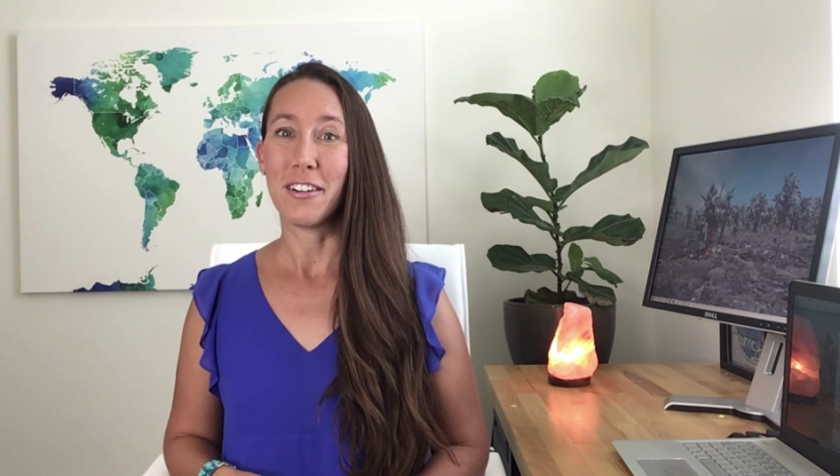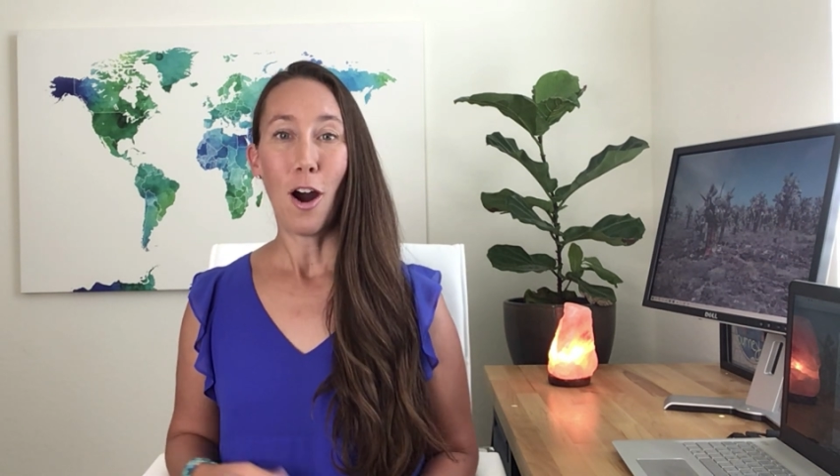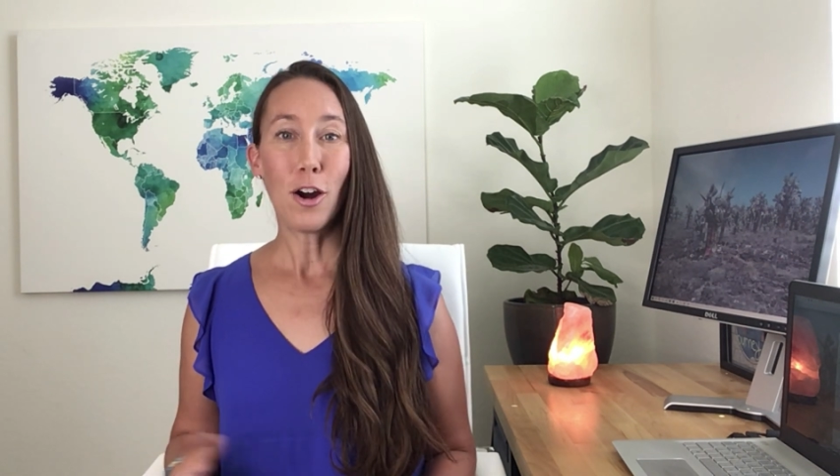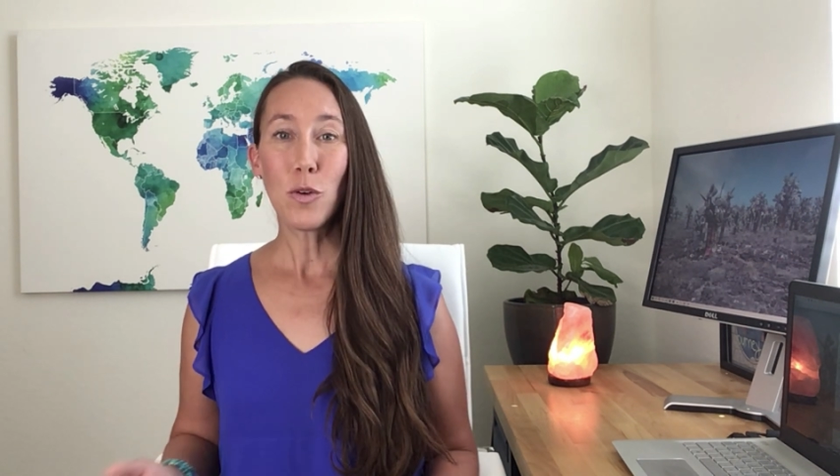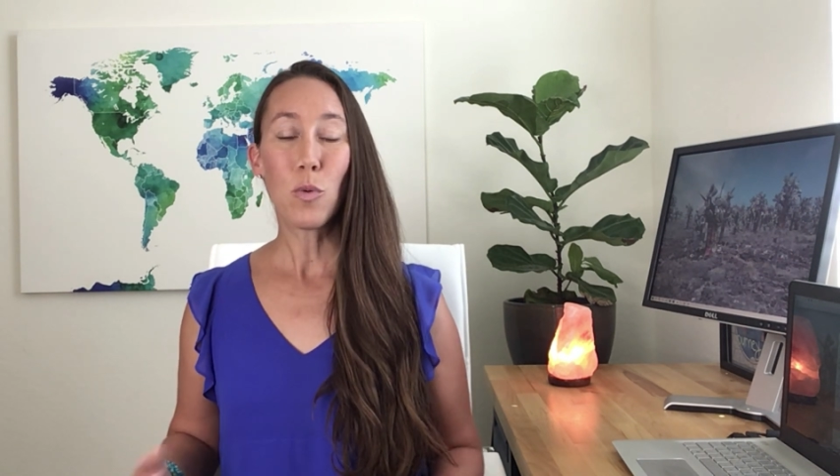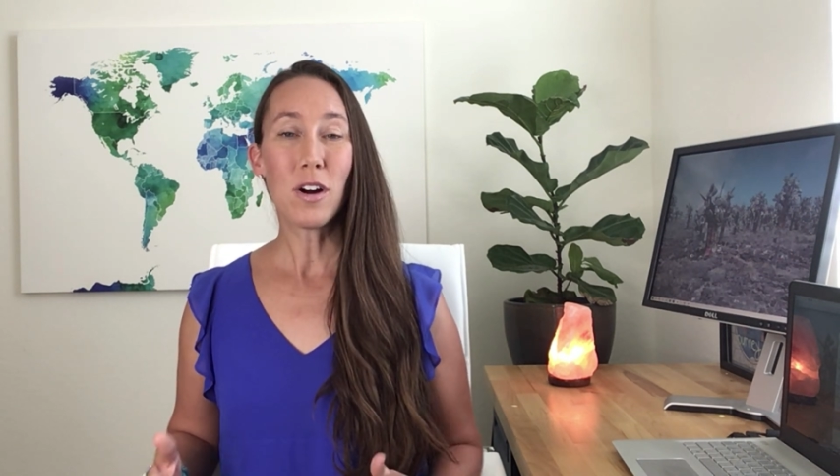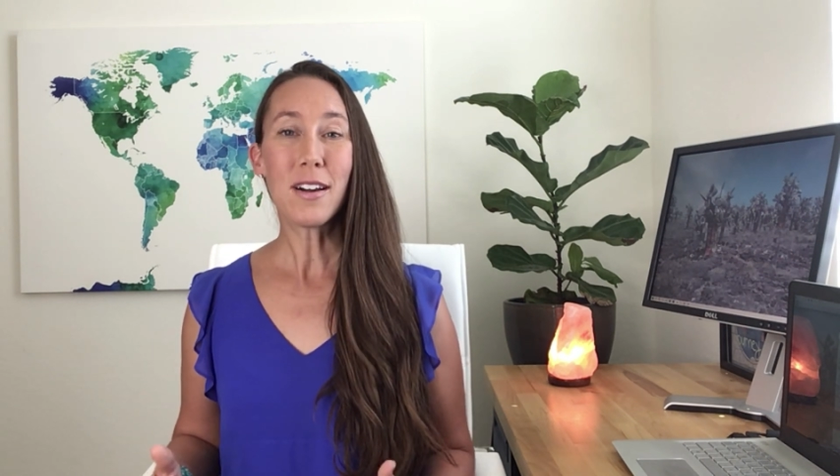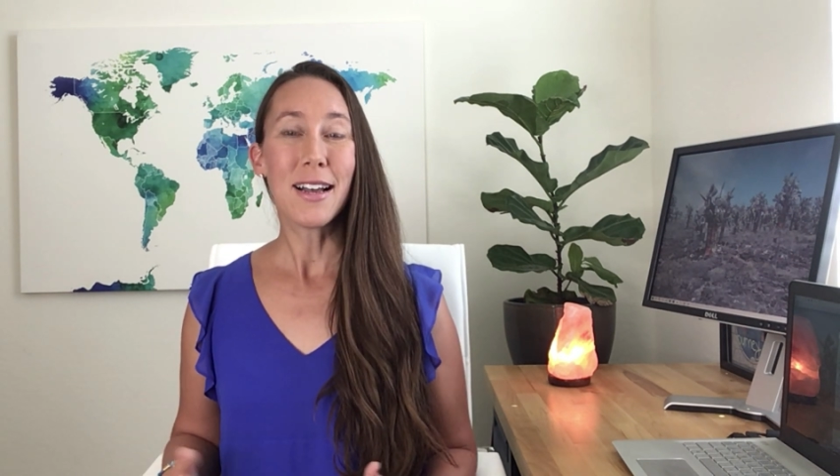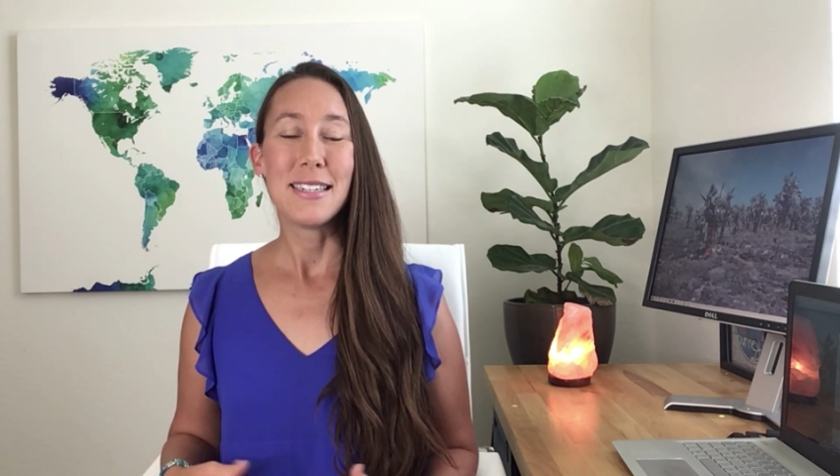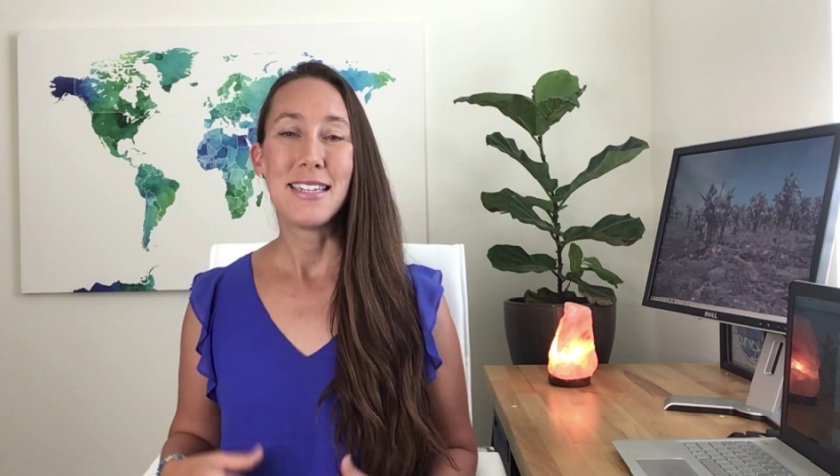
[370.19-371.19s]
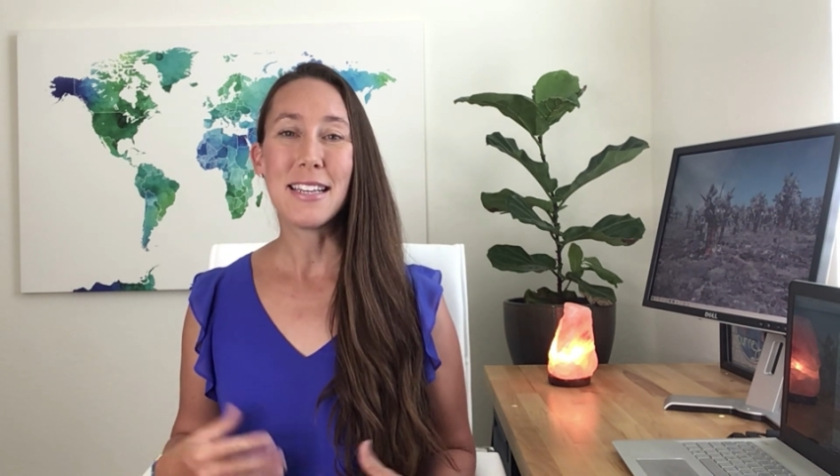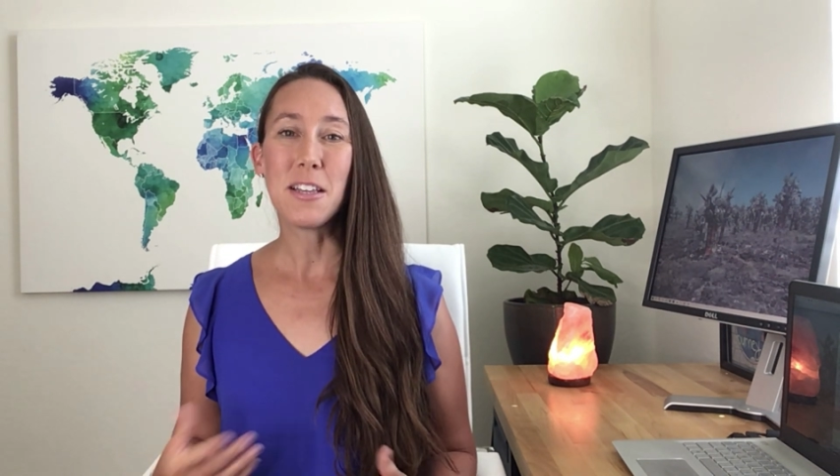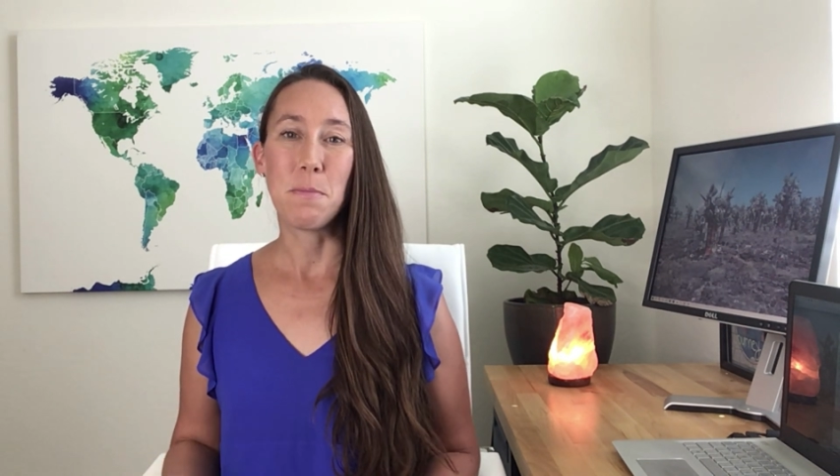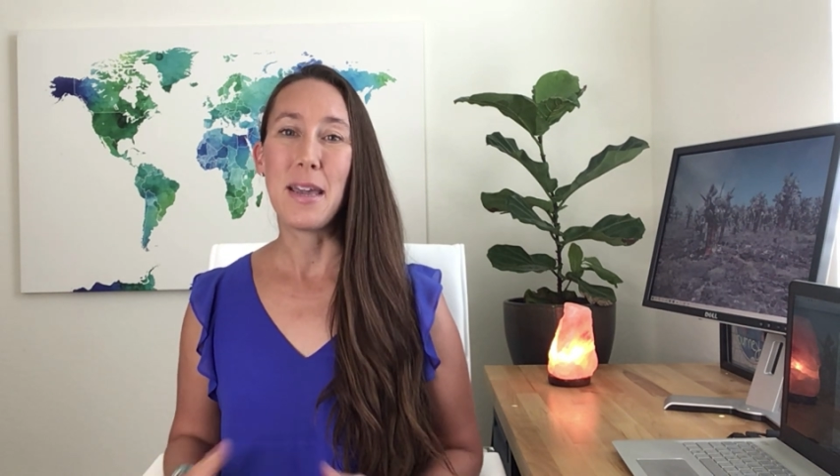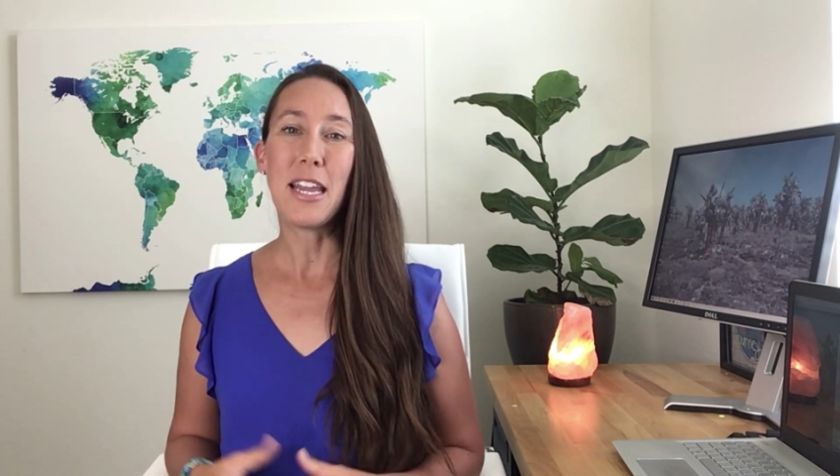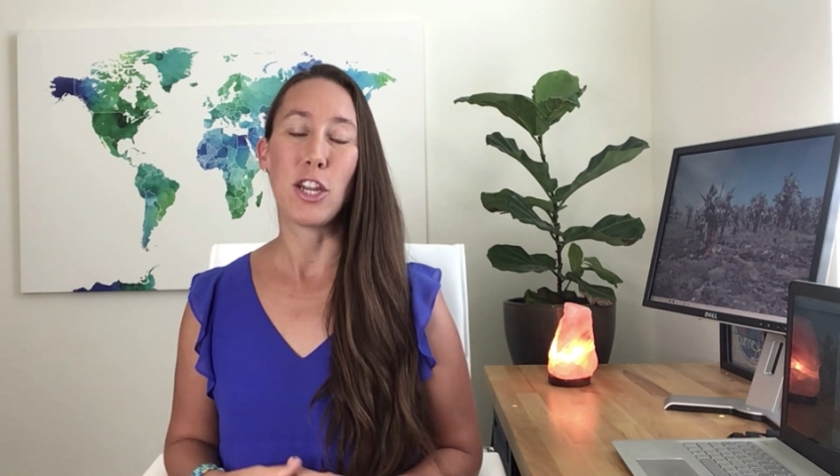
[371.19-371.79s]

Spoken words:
Hard work doesn't mean